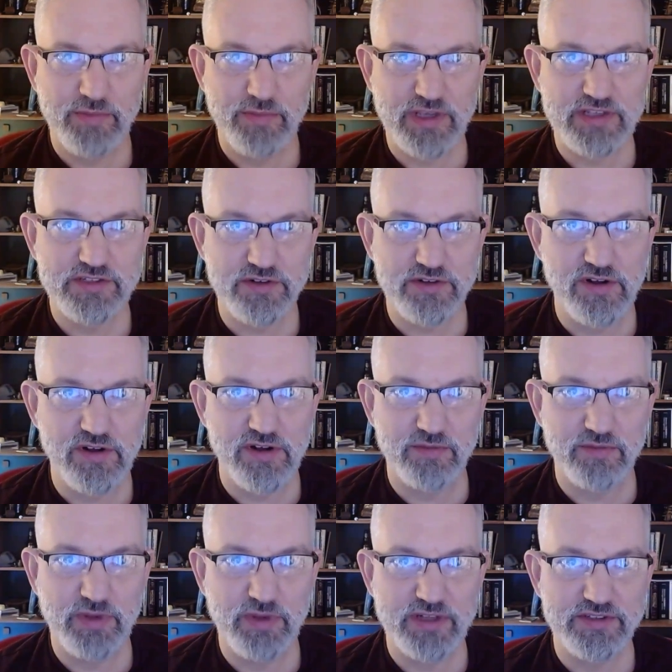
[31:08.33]
be
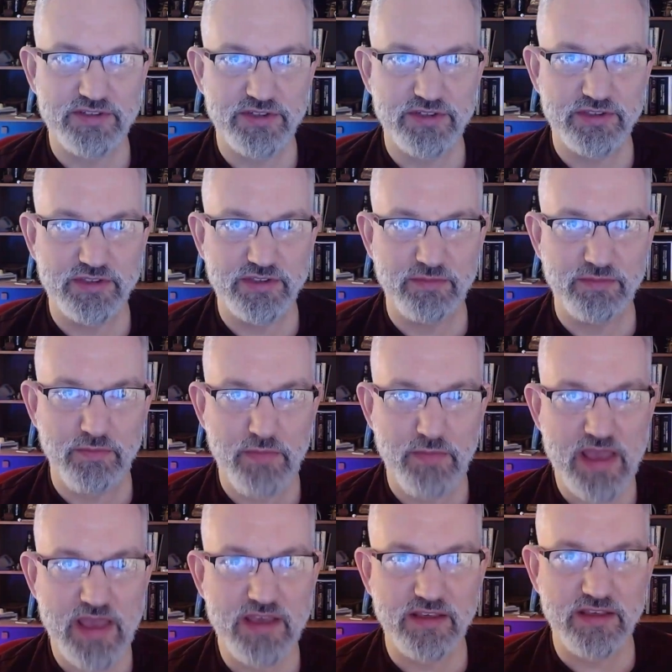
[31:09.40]
strong. But to
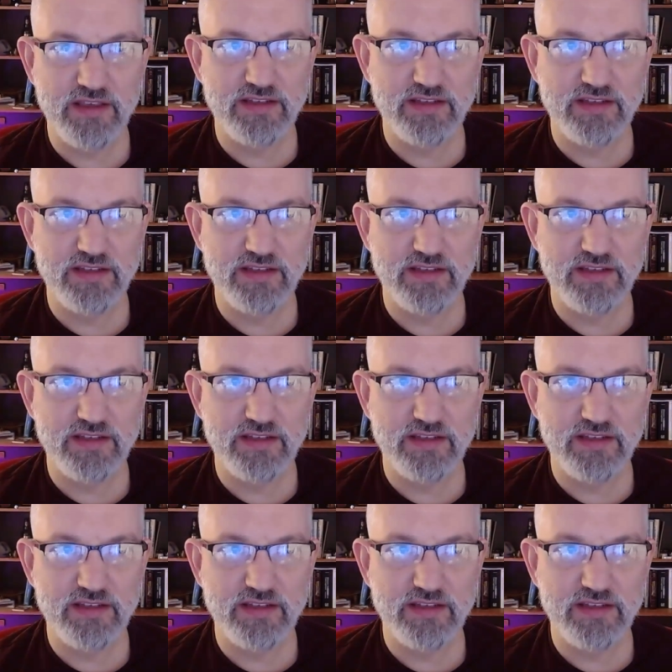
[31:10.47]
make